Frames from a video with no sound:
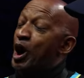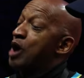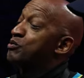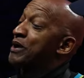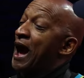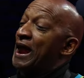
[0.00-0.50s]

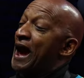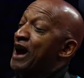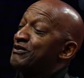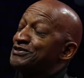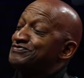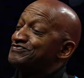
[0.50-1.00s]
We gotta
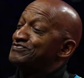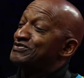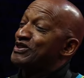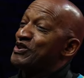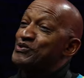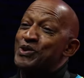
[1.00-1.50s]
have
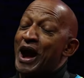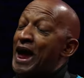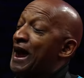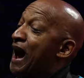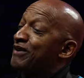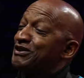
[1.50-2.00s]

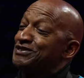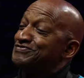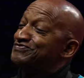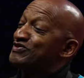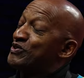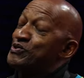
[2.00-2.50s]
it.
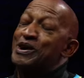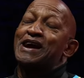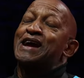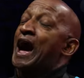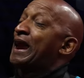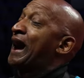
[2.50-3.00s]
We
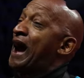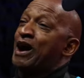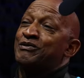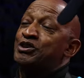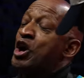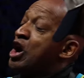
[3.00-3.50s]
gotta
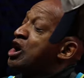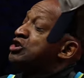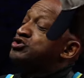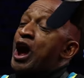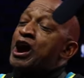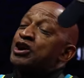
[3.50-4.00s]
have it.
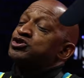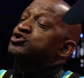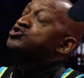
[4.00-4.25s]
There's